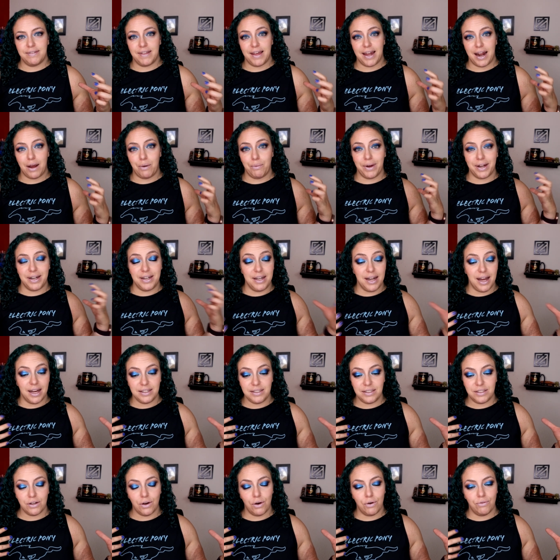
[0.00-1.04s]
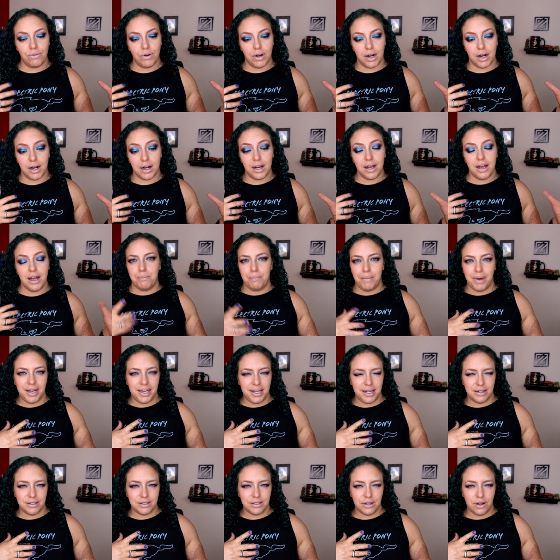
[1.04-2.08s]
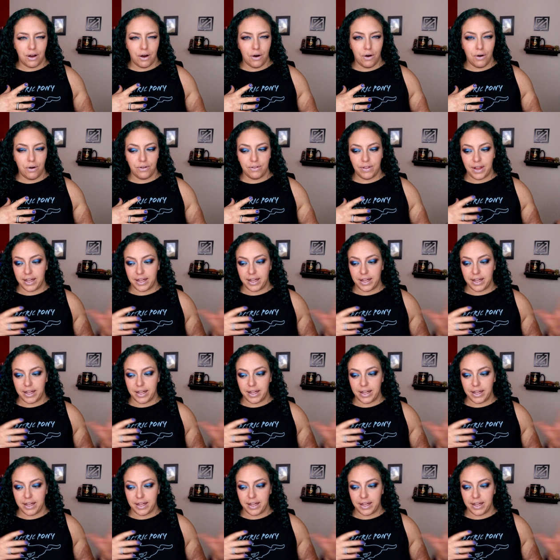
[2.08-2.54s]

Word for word: that I went nuts over many years ago,